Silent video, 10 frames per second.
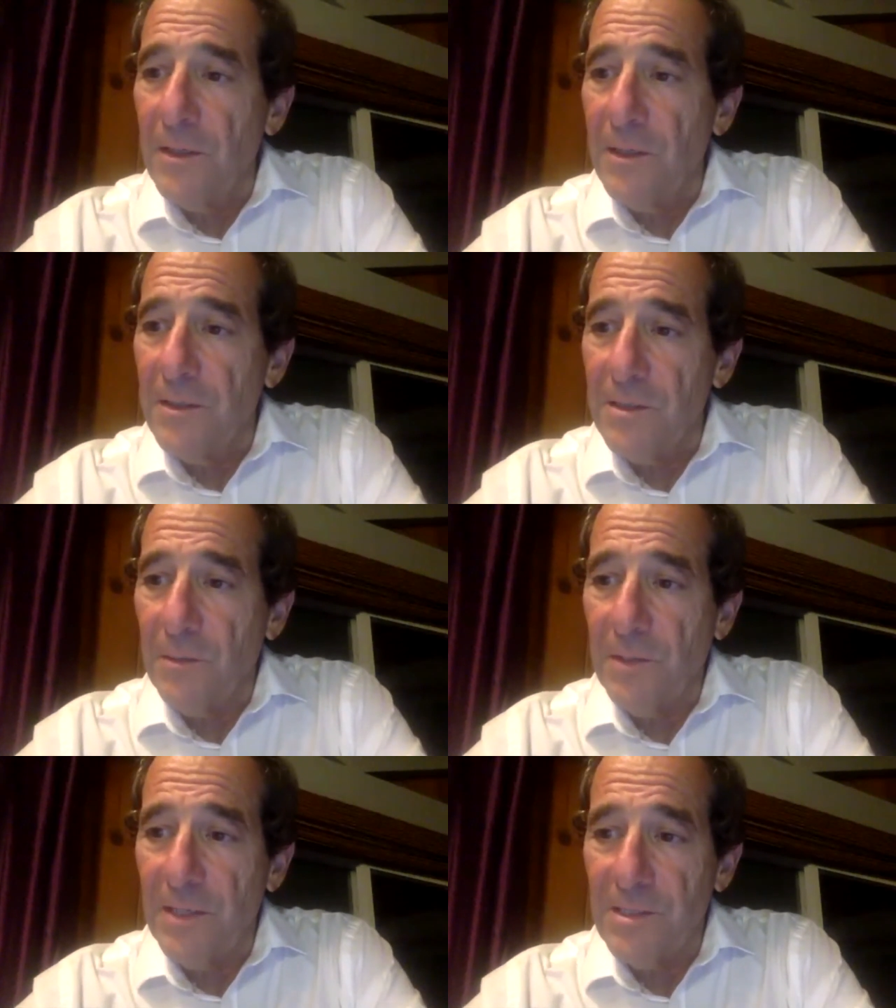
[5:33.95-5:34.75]
In
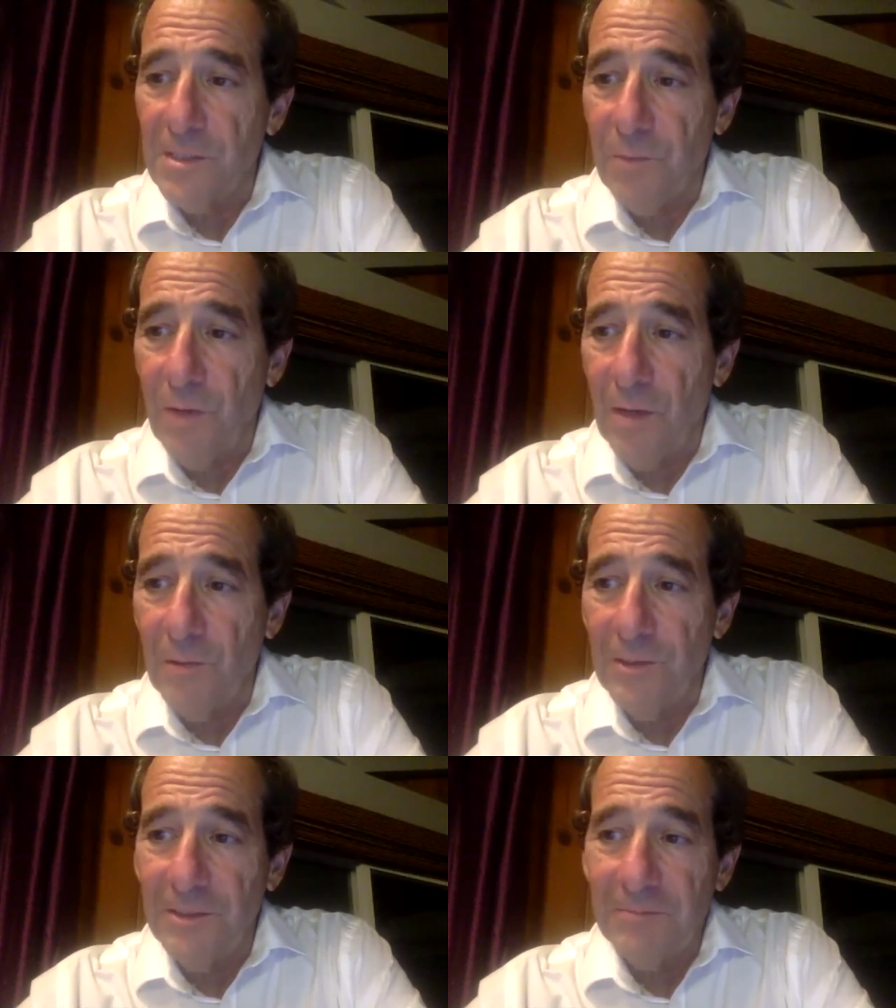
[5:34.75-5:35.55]
some cases,
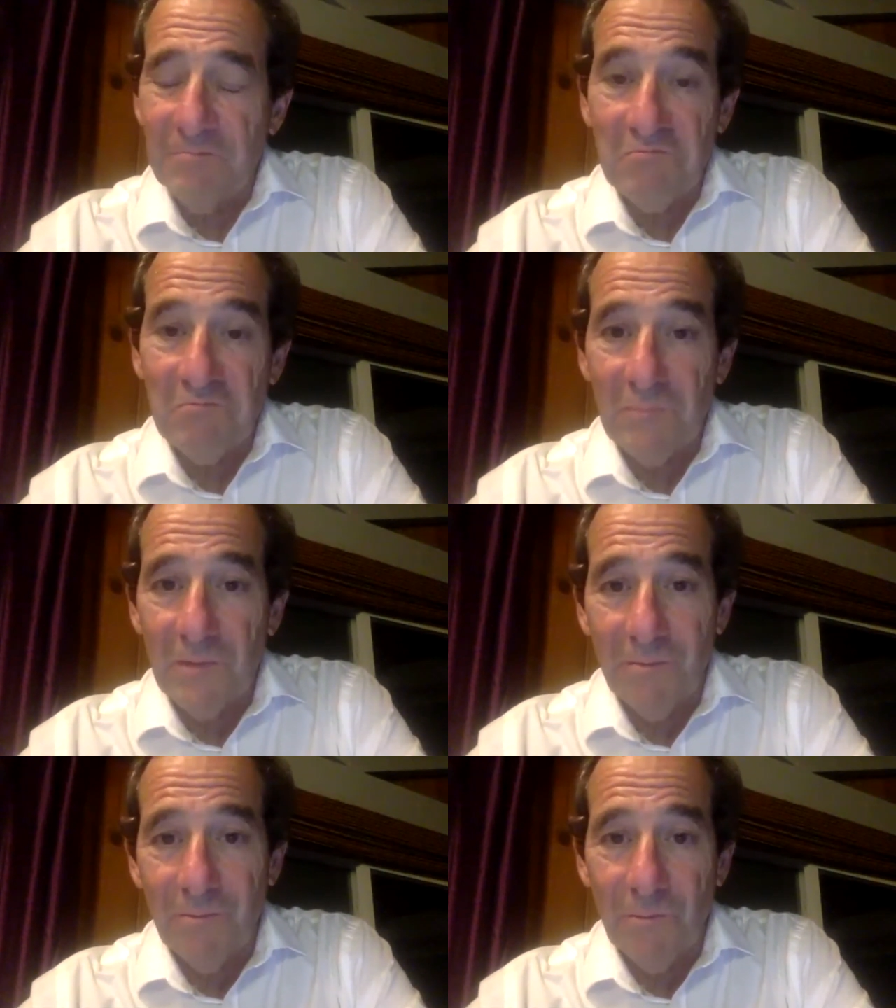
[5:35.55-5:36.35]
probably
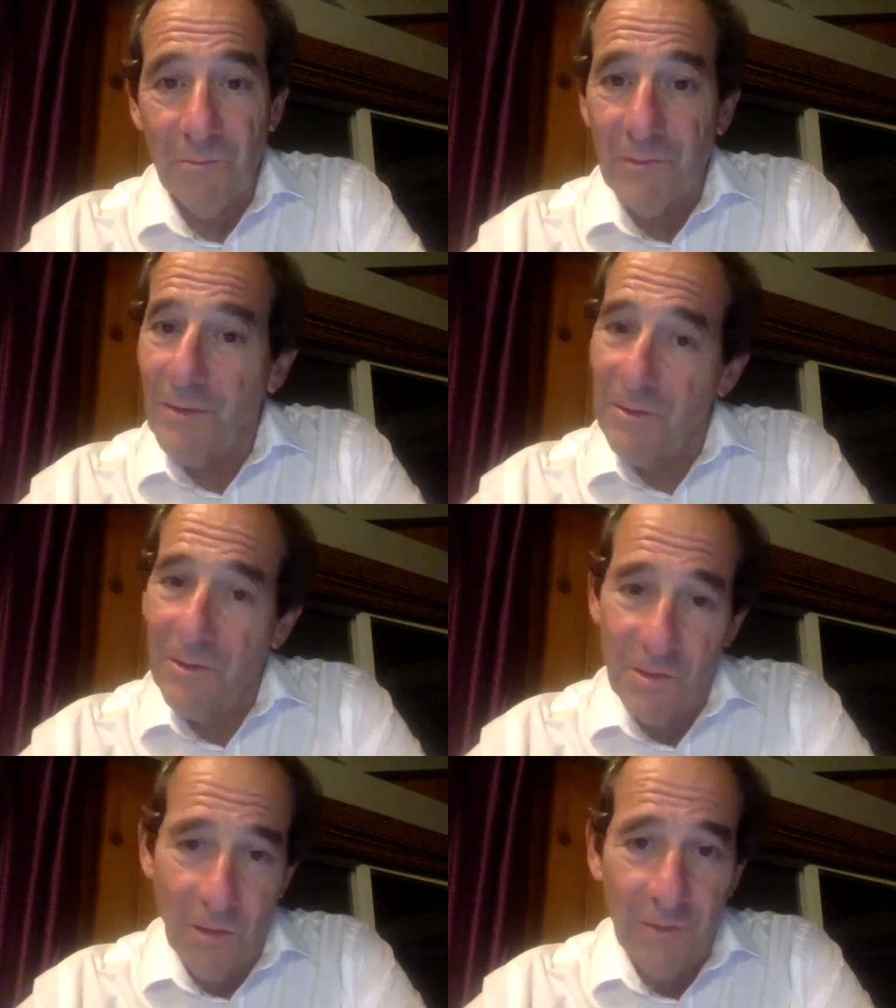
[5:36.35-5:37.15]

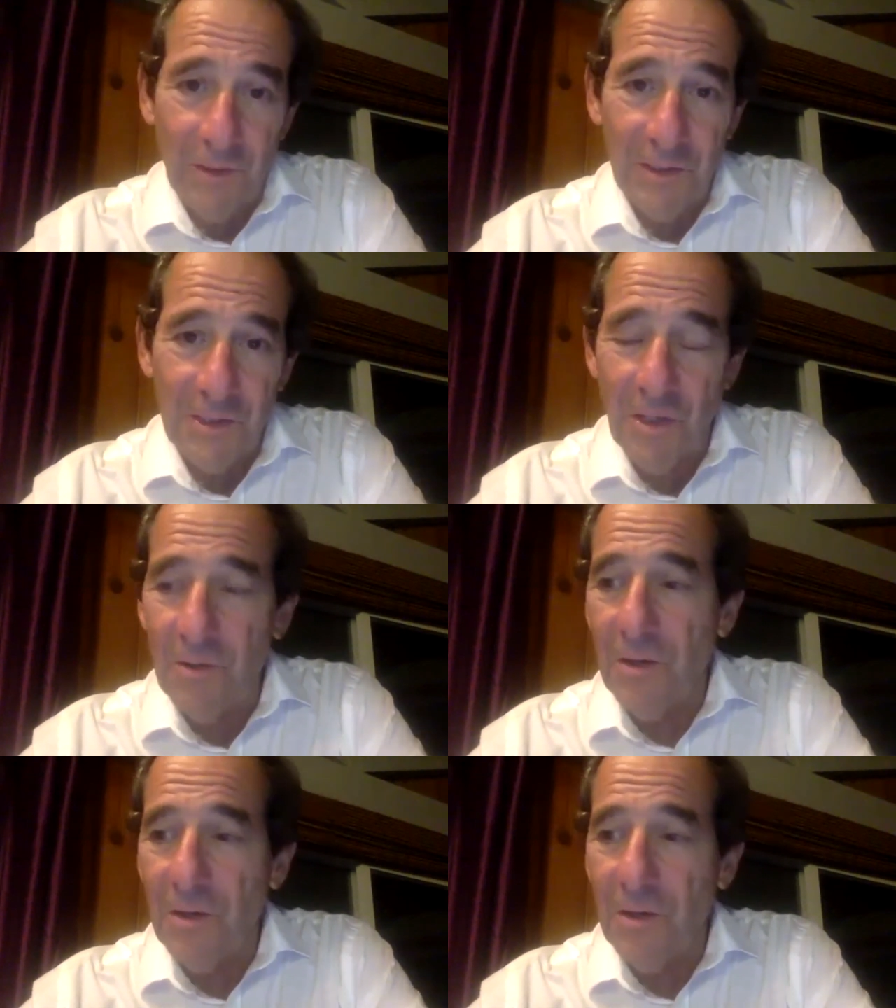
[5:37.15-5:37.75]
deservedly so.